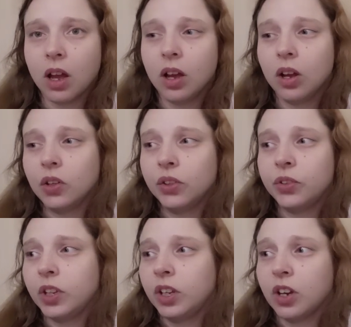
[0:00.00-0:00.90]

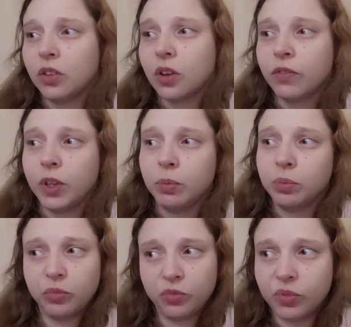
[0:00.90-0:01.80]
honestly, I think
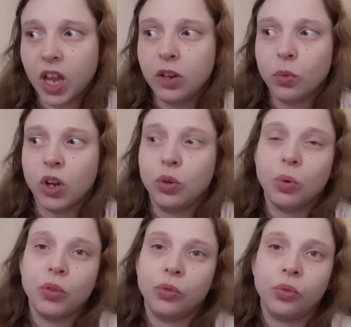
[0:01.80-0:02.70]
anyone who
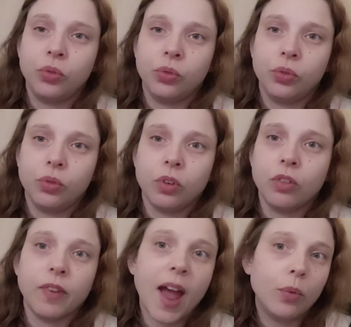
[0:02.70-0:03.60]
was
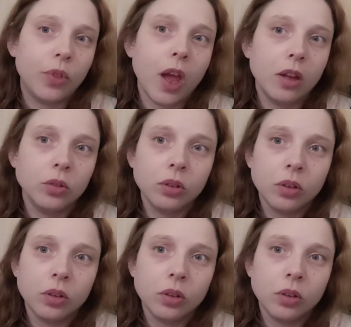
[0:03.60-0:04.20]
around then,